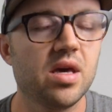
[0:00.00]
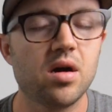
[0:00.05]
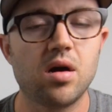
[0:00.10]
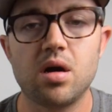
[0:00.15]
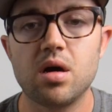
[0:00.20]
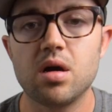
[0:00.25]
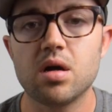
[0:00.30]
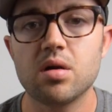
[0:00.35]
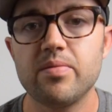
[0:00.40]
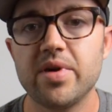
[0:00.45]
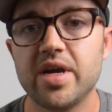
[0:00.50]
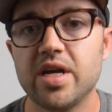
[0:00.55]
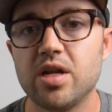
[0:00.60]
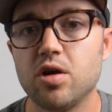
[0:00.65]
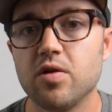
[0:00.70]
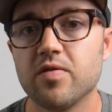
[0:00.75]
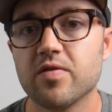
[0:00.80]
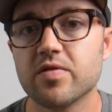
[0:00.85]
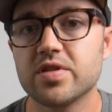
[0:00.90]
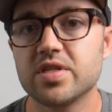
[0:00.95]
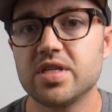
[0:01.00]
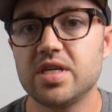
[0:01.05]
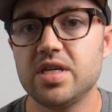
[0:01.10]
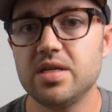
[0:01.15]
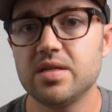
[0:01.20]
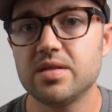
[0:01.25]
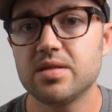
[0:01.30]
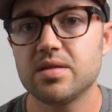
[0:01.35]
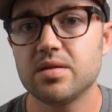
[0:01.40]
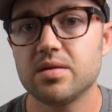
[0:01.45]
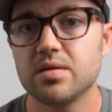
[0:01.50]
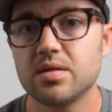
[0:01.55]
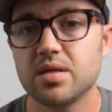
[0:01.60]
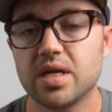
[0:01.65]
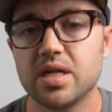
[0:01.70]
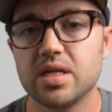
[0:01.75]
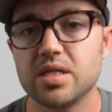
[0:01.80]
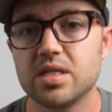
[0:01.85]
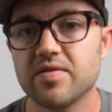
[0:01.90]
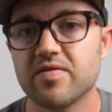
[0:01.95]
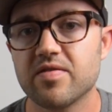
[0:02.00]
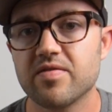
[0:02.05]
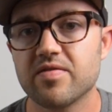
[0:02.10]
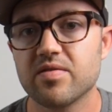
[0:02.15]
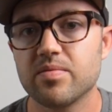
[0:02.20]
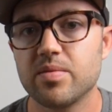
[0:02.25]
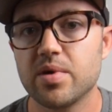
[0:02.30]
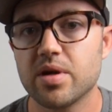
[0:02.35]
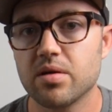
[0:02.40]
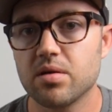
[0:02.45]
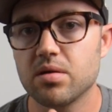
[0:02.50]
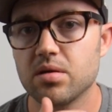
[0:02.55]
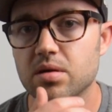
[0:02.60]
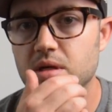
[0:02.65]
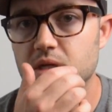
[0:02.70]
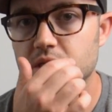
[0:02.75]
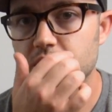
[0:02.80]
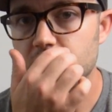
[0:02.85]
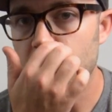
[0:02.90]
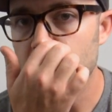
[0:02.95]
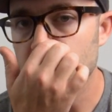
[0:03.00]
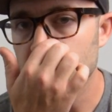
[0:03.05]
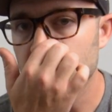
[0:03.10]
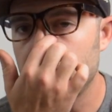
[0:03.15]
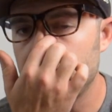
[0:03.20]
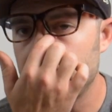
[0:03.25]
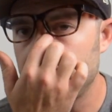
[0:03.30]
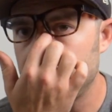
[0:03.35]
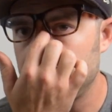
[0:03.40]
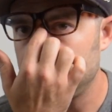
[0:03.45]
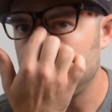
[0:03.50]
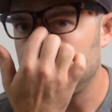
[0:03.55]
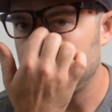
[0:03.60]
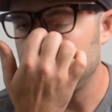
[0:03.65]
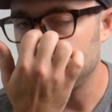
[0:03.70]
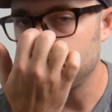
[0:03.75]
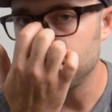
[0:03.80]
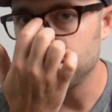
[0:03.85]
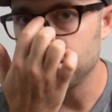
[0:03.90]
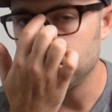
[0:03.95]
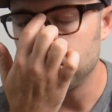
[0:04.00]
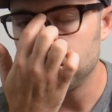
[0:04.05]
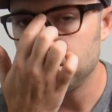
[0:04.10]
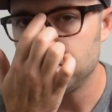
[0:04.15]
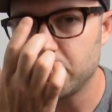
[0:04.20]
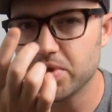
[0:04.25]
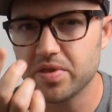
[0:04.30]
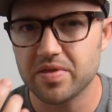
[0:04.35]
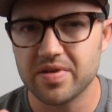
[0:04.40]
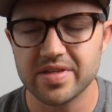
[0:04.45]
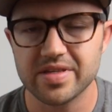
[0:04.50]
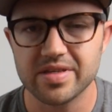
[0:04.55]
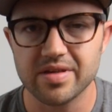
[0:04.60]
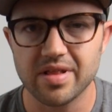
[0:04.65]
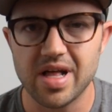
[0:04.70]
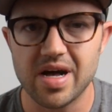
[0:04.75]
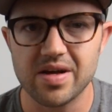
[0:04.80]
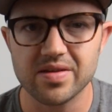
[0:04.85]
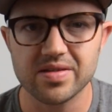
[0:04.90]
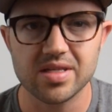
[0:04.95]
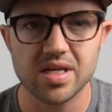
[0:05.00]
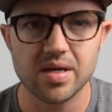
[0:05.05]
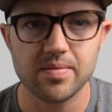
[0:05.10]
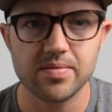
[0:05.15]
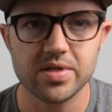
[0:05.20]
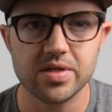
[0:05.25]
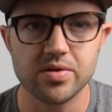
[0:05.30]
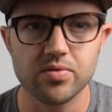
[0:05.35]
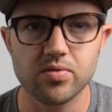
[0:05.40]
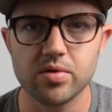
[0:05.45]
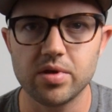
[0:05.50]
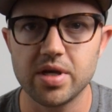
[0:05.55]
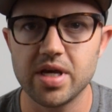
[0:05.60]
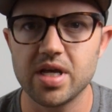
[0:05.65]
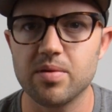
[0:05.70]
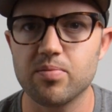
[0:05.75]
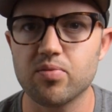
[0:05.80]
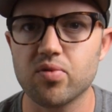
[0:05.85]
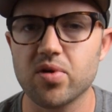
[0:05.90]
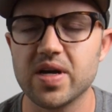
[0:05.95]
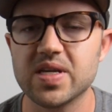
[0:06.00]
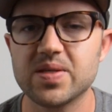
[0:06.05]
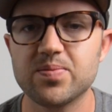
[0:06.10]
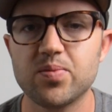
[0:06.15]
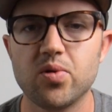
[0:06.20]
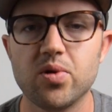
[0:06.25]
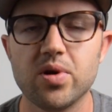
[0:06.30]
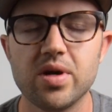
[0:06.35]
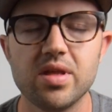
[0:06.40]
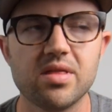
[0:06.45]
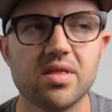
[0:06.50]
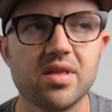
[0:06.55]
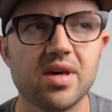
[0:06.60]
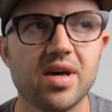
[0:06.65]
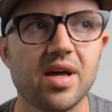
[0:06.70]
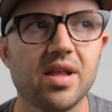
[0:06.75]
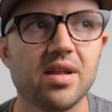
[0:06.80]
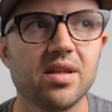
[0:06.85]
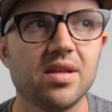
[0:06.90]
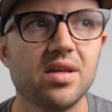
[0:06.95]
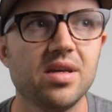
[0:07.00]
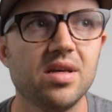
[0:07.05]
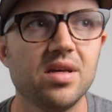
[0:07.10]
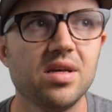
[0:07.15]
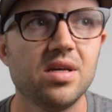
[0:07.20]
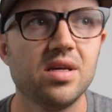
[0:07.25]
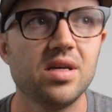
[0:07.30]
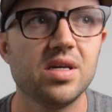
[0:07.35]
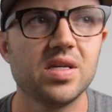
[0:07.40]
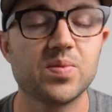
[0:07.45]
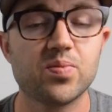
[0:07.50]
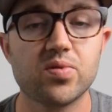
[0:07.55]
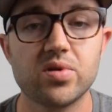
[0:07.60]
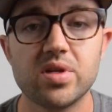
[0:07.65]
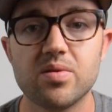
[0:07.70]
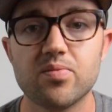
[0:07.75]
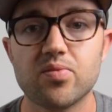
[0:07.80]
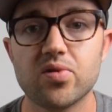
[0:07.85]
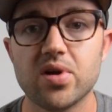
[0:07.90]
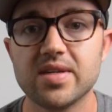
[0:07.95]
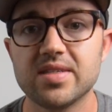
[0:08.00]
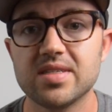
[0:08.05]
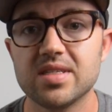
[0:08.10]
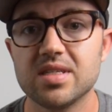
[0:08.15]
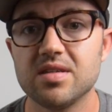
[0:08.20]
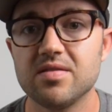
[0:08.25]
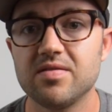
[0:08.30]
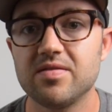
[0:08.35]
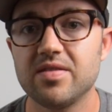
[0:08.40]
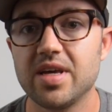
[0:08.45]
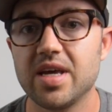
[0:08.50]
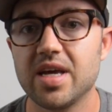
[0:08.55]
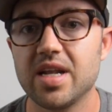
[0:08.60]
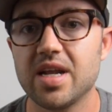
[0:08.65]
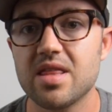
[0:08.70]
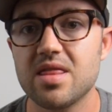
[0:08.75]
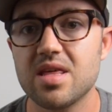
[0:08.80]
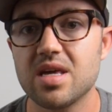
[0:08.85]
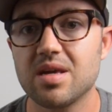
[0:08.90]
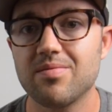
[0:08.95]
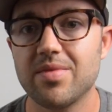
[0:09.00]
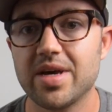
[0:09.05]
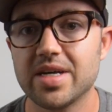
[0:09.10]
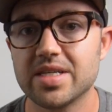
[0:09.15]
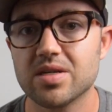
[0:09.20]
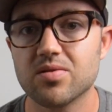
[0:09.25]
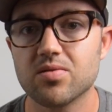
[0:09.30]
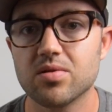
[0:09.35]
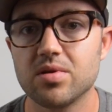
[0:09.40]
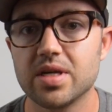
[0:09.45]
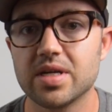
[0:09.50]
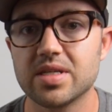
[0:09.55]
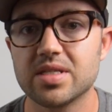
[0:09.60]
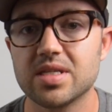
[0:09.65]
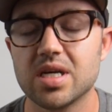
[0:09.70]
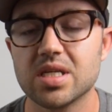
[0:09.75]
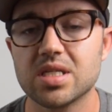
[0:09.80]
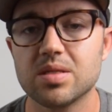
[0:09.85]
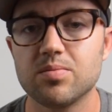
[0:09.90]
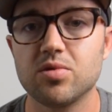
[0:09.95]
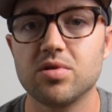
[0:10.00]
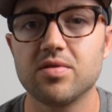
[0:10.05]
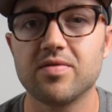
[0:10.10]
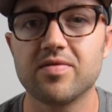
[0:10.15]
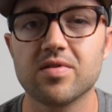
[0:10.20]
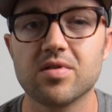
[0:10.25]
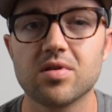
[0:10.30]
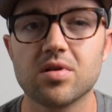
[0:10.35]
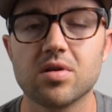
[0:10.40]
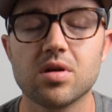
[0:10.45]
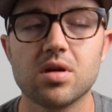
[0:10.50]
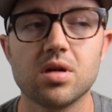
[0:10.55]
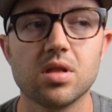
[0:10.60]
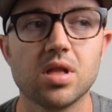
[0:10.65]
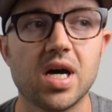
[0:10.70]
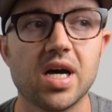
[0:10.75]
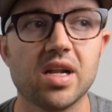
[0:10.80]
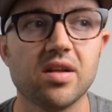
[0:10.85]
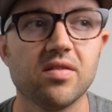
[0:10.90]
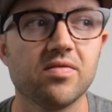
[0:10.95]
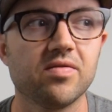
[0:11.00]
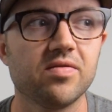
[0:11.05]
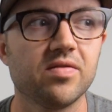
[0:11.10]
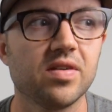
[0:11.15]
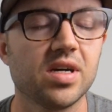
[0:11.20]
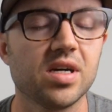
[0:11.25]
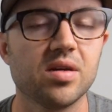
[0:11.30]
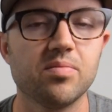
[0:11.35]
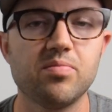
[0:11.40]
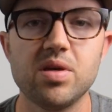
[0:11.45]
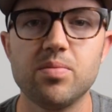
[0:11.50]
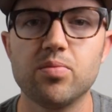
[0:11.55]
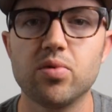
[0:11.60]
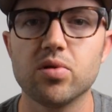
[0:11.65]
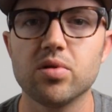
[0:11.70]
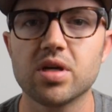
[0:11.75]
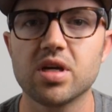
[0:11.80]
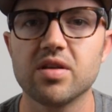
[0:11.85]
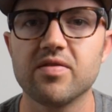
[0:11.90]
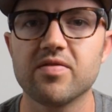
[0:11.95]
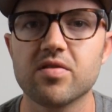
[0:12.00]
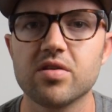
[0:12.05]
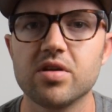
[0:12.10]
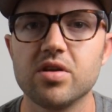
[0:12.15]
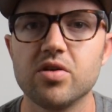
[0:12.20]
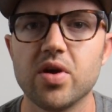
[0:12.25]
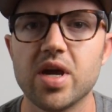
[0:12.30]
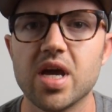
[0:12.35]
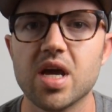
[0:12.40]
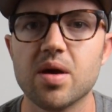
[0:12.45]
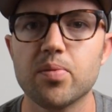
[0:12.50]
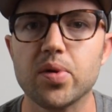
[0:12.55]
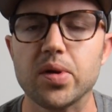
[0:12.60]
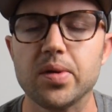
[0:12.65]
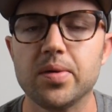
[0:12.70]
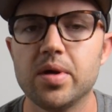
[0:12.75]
are made overseas, kind of different from their guitar line, but this allows them to really hit a price point that is pretty impressive, and I think makes it really accessible for a lot of people looking for a new amp.